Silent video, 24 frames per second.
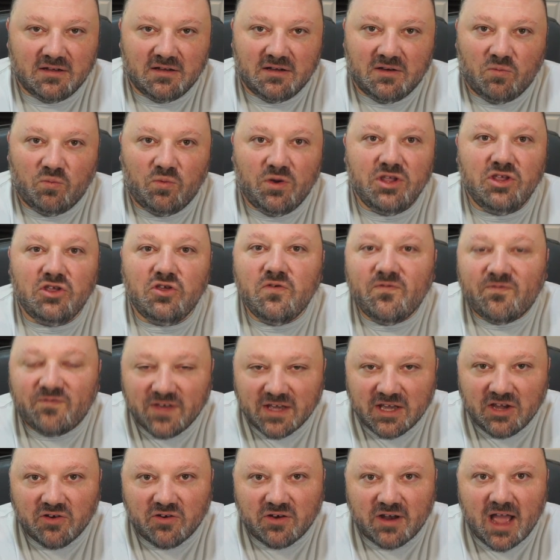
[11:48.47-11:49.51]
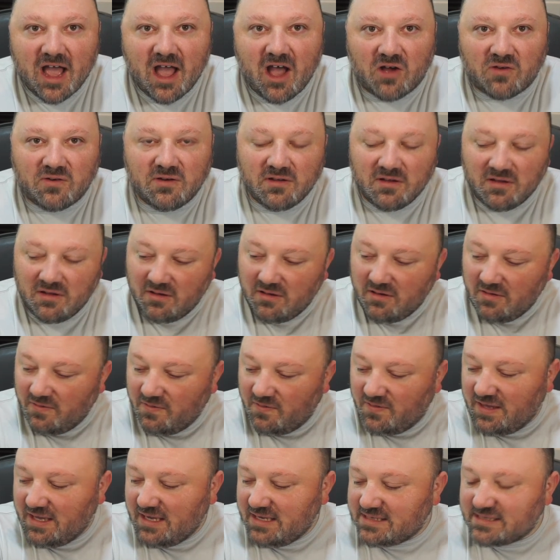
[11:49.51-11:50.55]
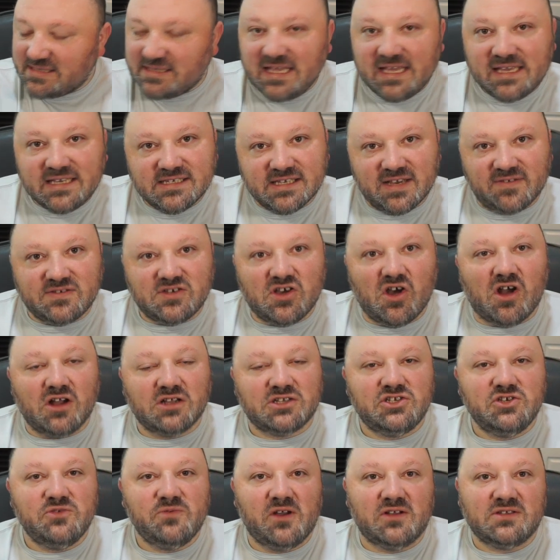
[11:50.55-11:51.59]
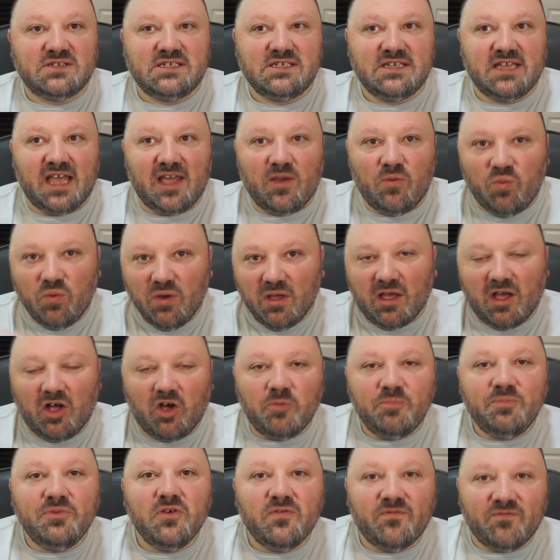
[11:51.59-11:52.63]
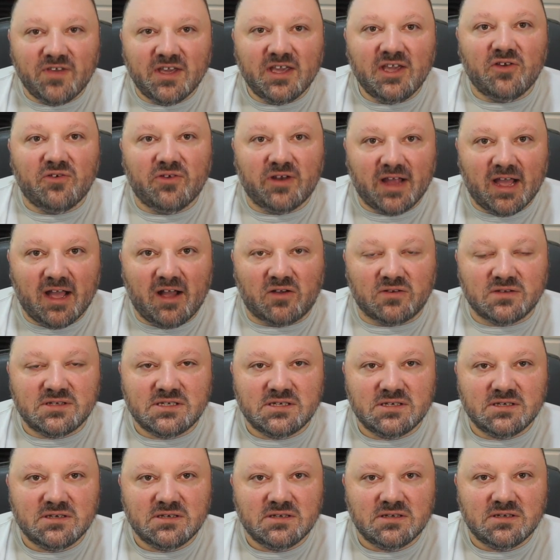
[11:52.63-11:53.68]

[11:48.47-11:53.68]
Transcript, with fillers: when you figure it out. These things I've talked to you about today will help you figure it out.